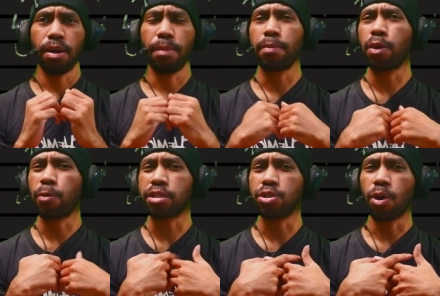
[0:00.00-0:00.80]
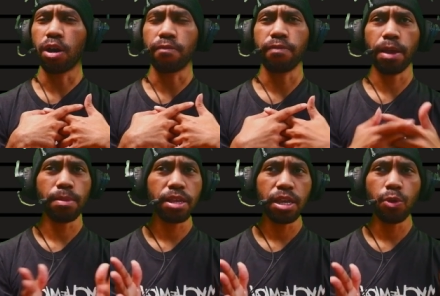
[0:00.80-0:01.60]
Uh, maybe with your
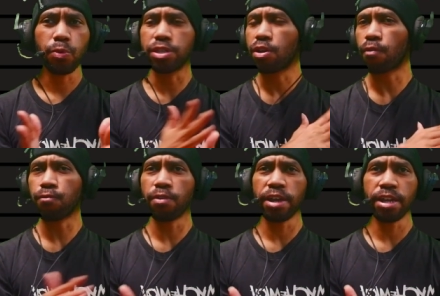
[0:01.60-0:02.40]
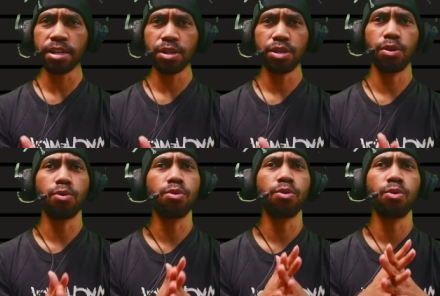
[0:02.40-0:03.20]
family, with your friend
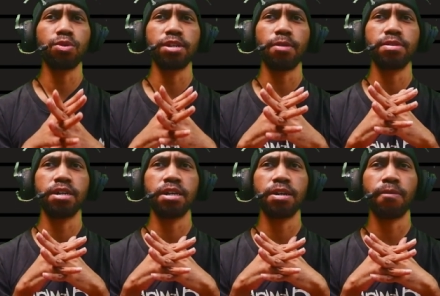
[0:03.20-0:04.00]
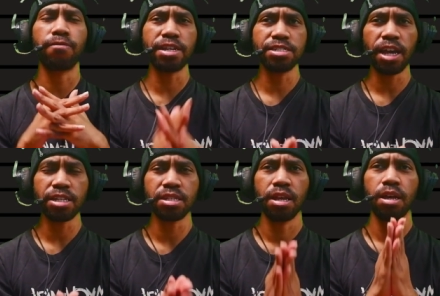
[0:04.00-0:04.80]
who know the
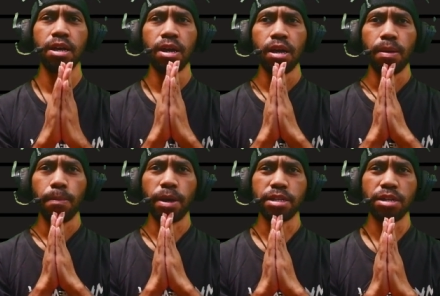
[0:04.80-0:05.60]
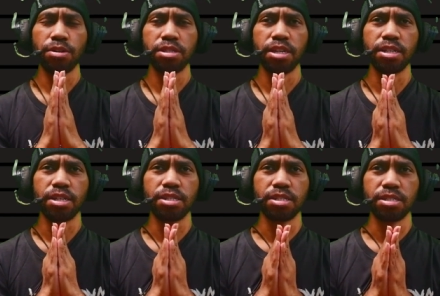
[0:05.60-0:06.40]
franchise. But I don't think
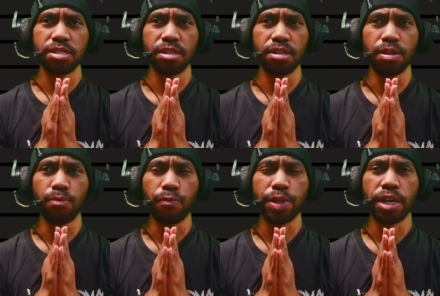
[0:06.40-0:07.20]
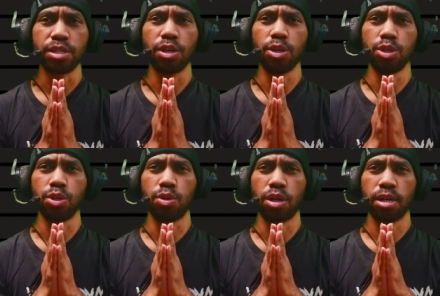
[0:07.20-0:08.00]
this is the movie that
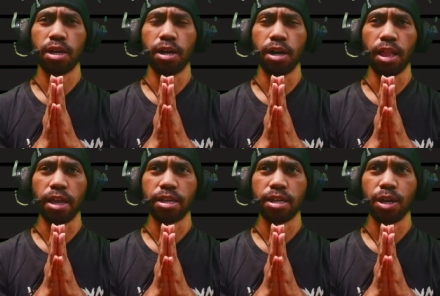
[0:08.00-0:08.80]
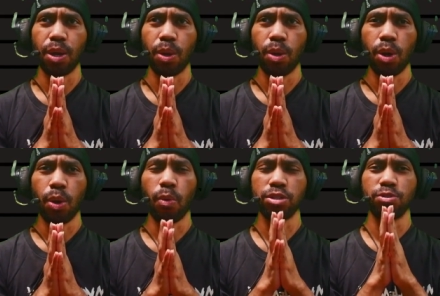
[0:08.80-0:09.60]
you're gonna uh, like
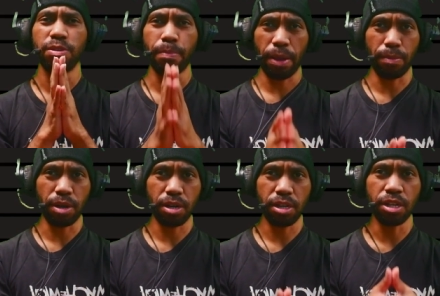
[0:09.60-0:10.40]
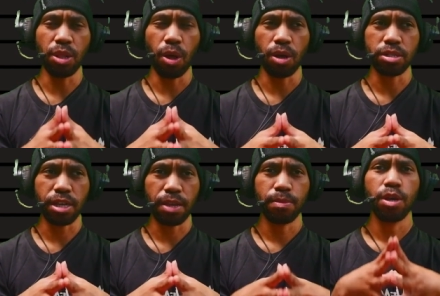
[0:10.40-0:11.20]
want to remember in a long
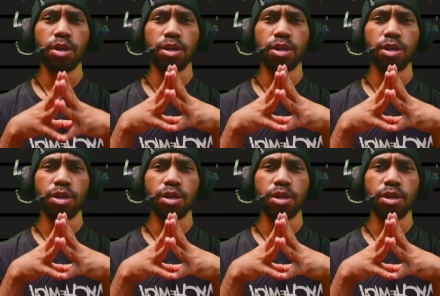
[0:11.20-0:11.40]
time.